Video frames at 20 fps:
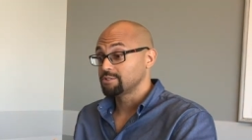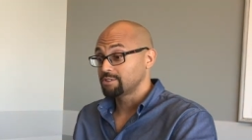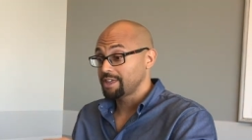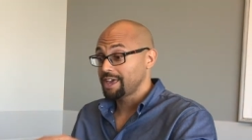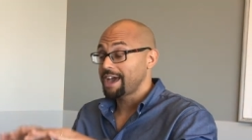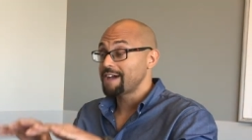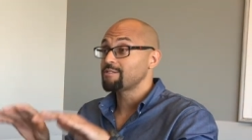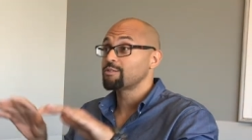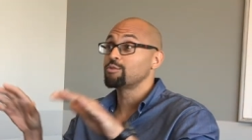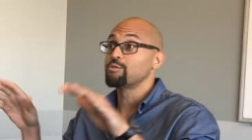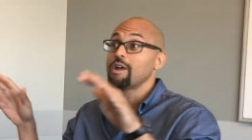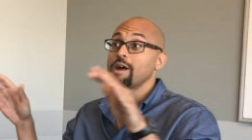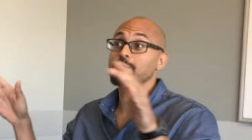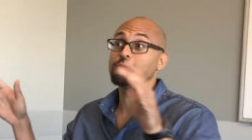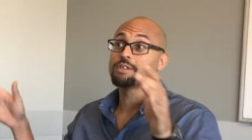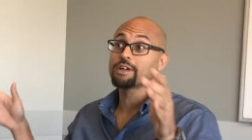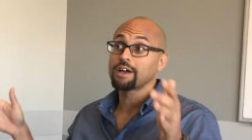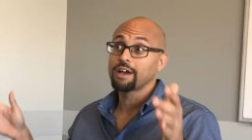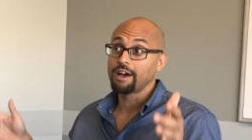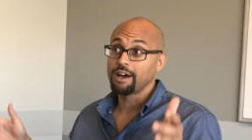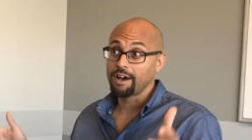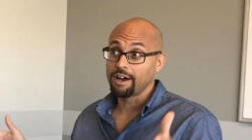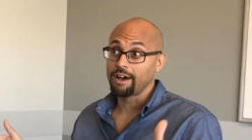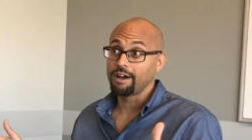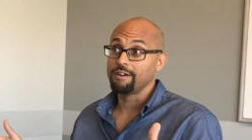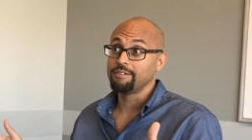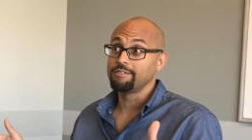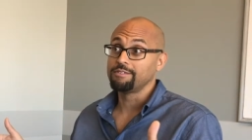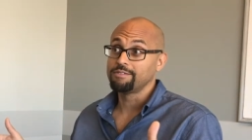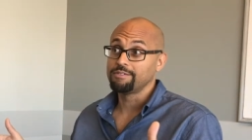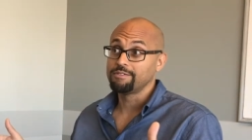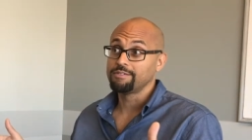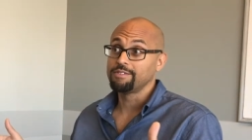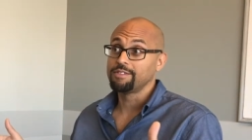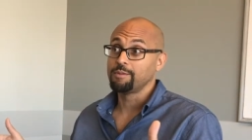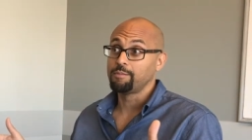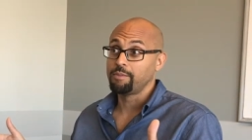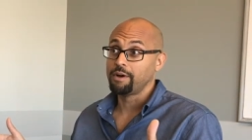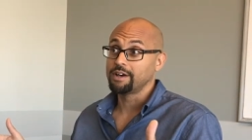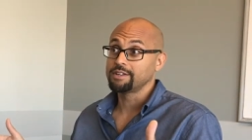So they have a replica of
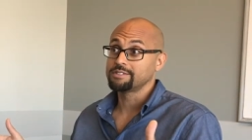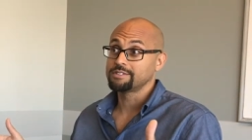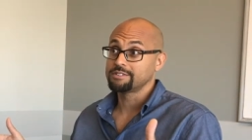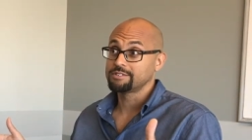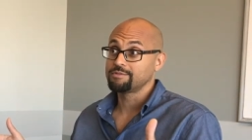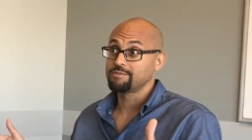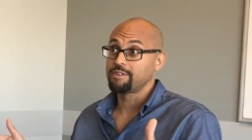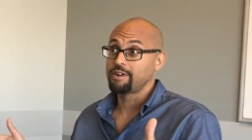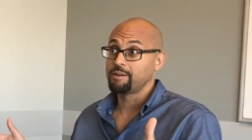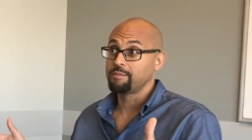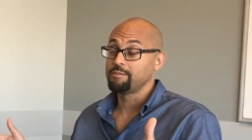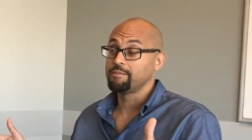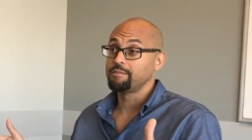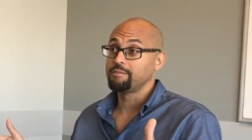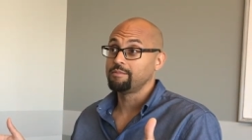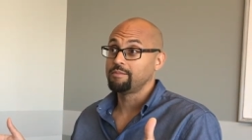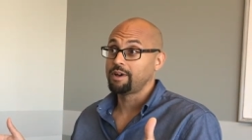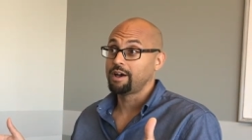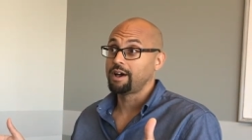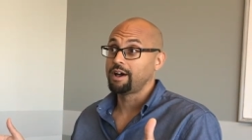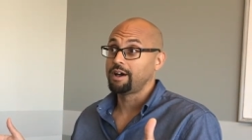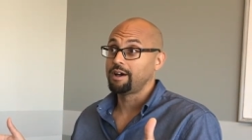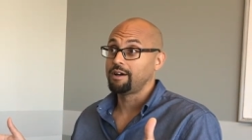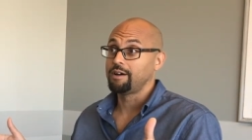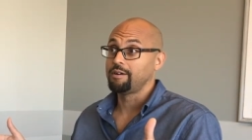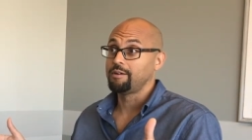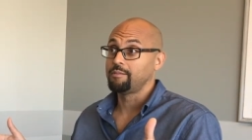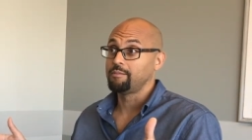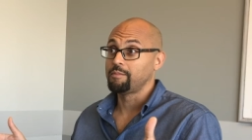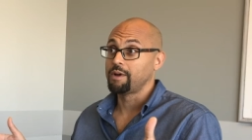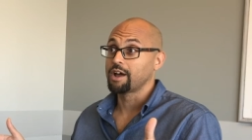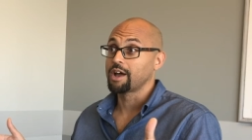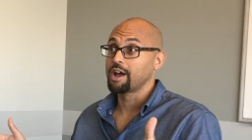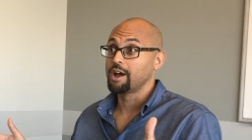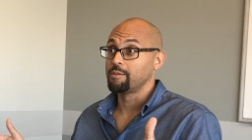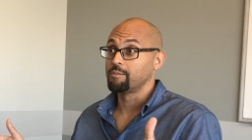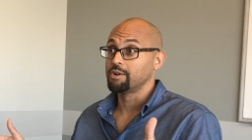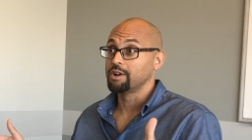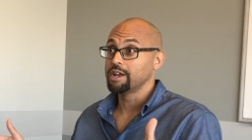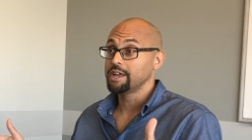the bus from uh,
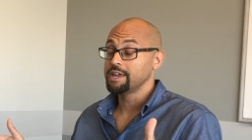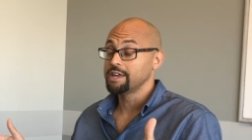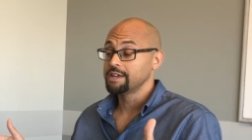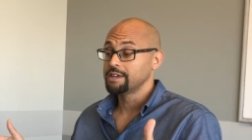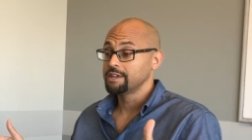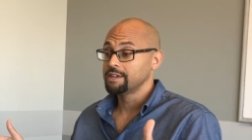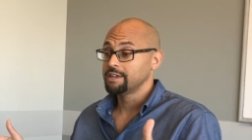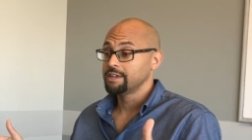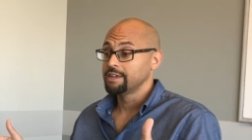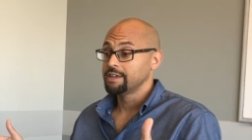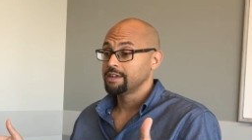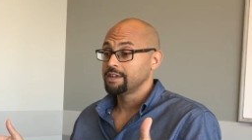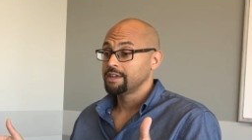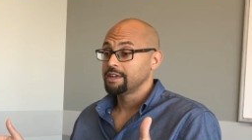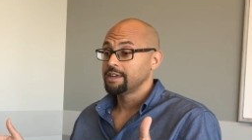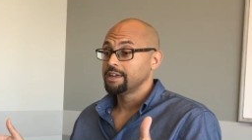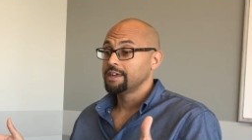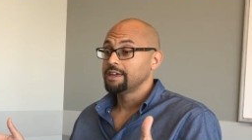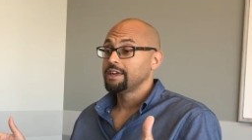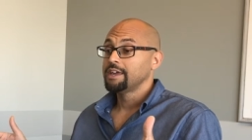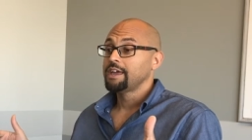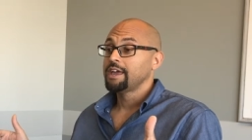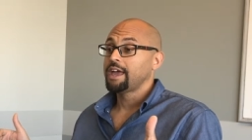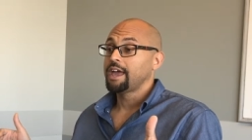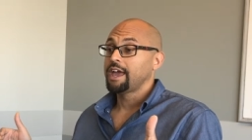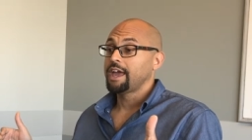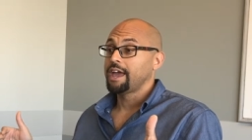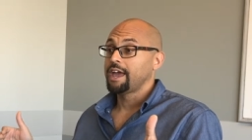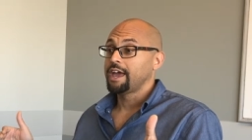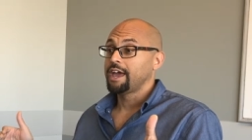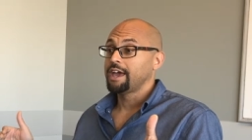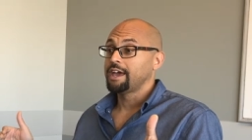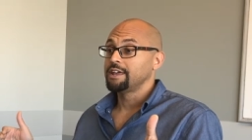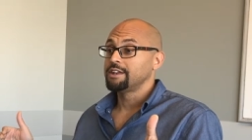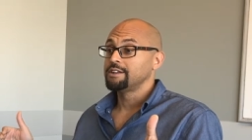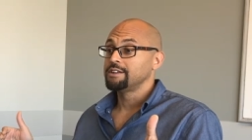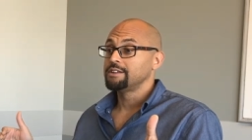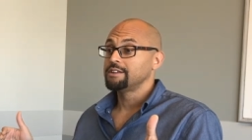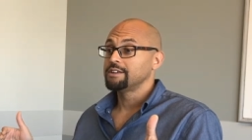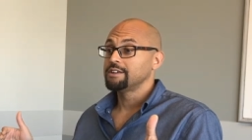Montgomery,
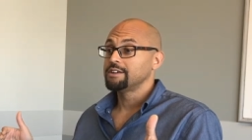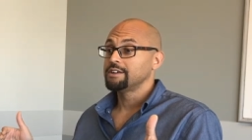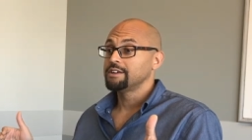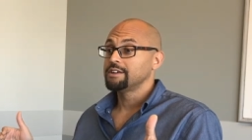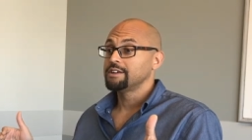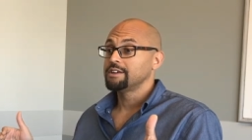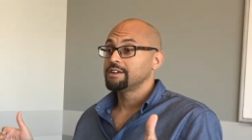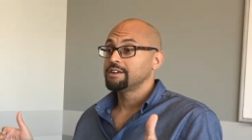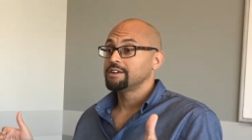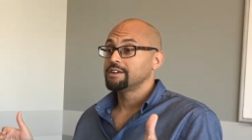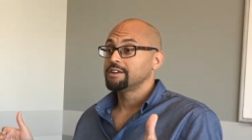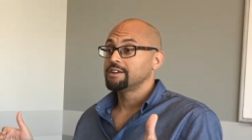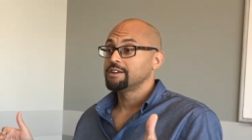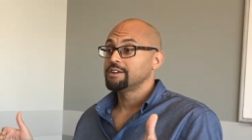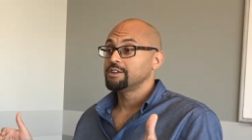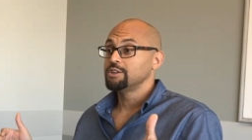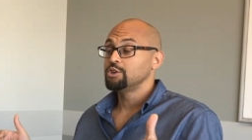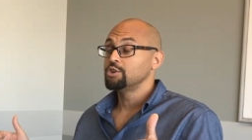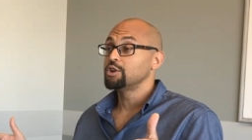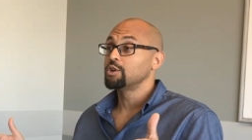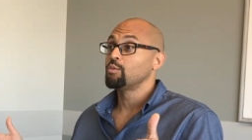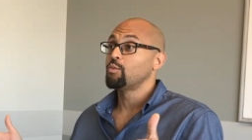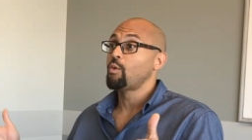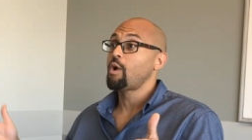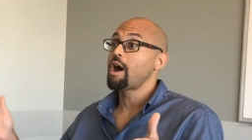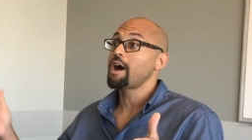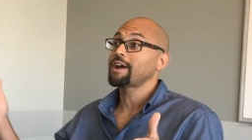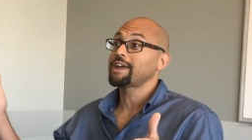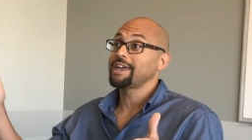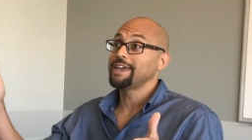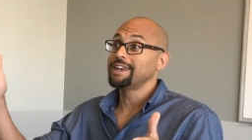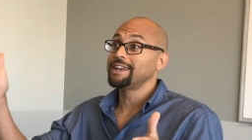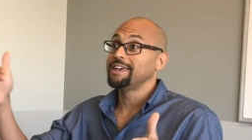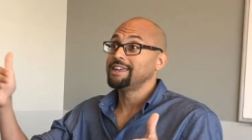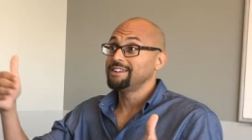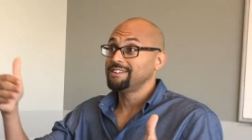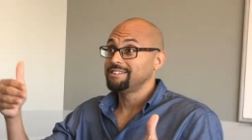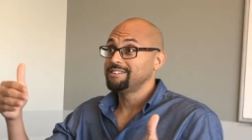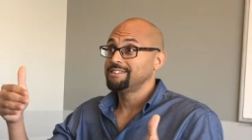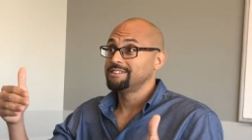and you can walk in
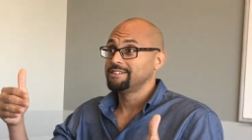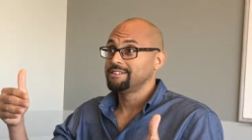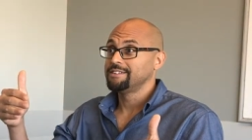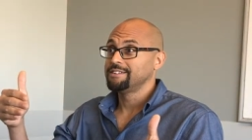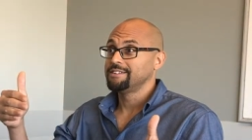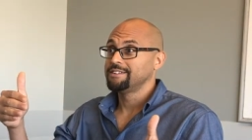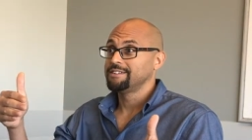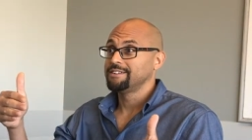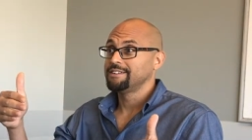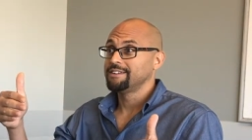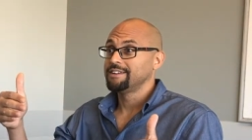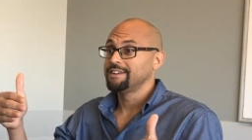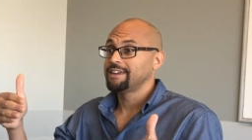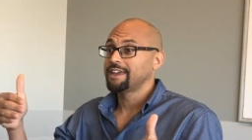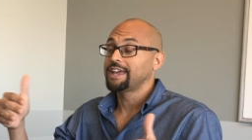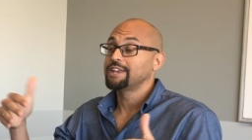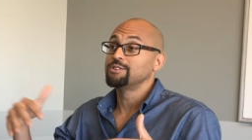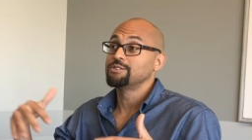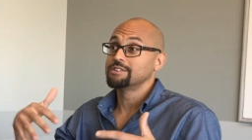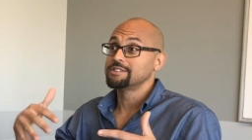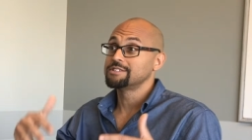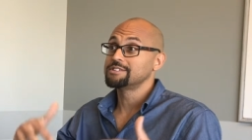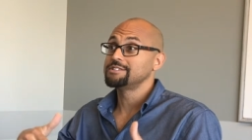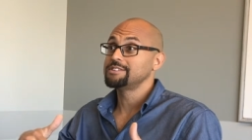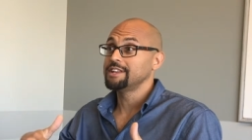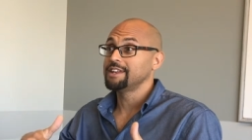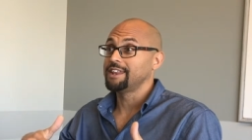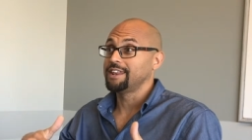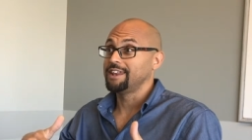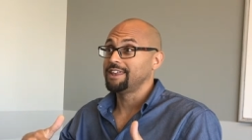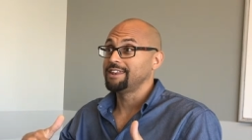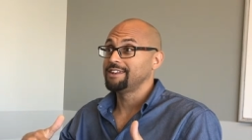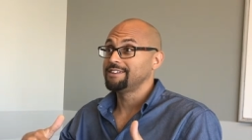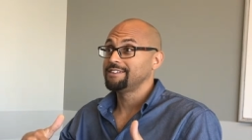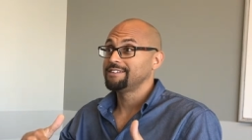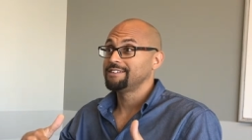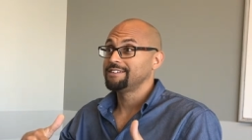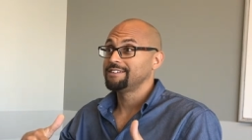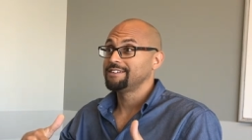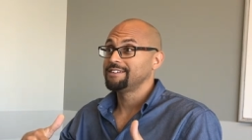it, and you can sit in it,